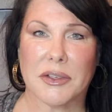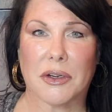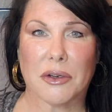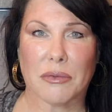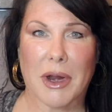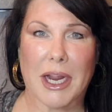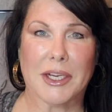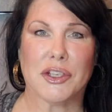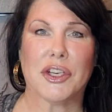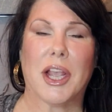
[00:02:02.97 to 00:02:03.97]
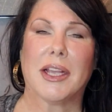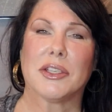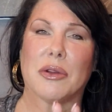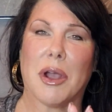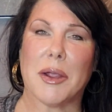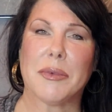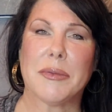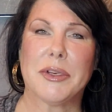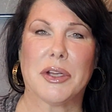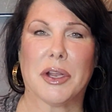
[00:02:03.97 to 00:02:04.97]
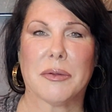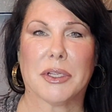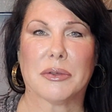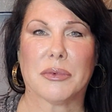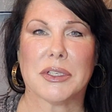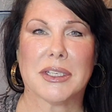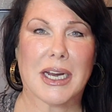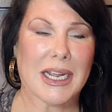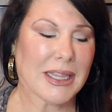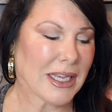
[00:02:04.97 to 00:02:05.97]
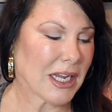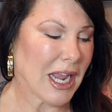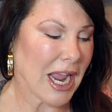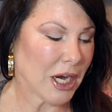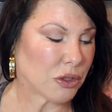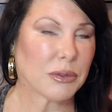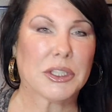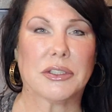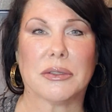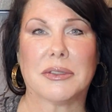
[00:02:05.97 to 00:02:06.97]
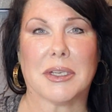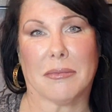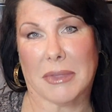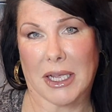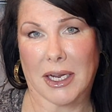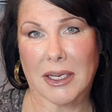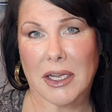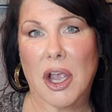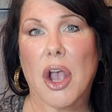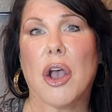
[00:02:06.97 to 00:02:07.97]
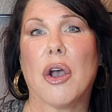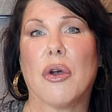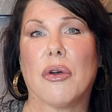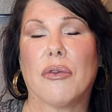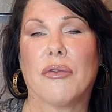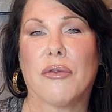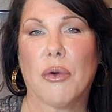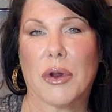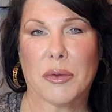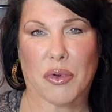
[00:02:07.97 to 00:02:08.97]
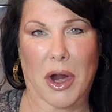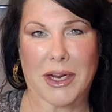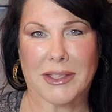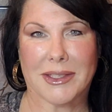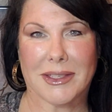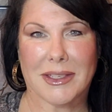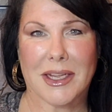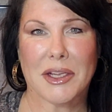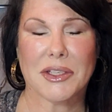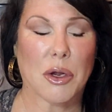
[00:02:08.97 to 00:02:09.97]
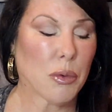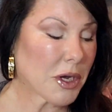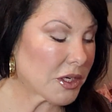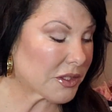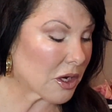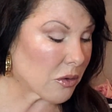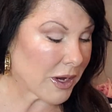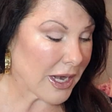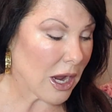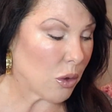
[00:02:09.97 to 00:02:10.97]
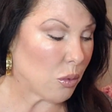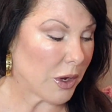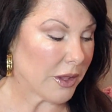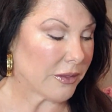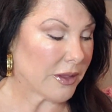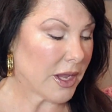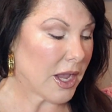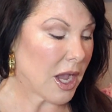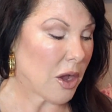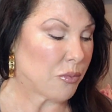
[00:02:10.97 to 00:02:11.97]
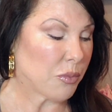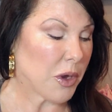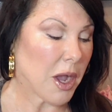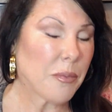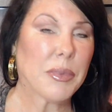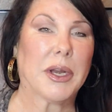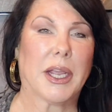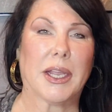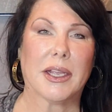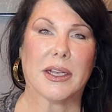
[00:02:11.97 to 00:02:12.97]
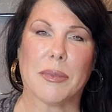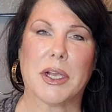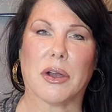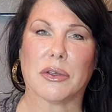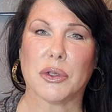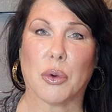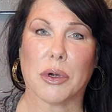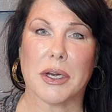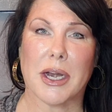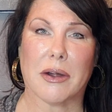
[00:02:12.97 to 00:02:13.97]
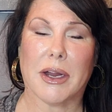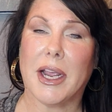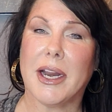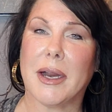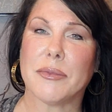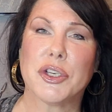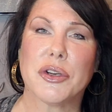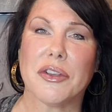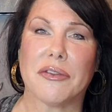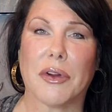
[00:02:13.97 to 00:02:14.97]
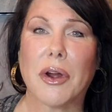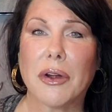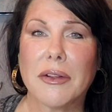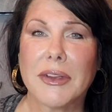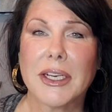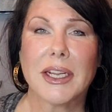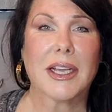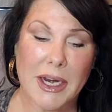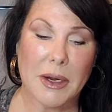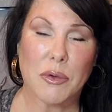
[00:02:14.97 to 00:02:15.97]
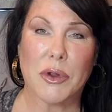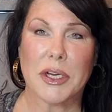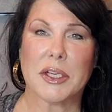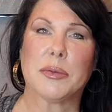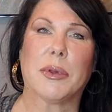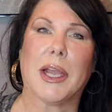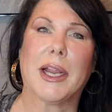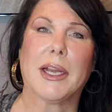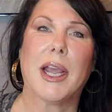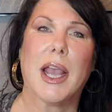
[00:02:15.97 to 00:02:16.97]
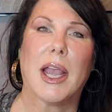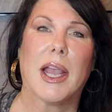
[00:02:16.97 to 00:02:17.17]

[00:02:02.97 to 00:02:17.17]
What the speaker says: a certain range. So I'm going to be talking about the ones that I think actually do something for the price. So we're going to start right out with a company called The Ordinary, and I'm sure you've heard of it, and I'm going to explain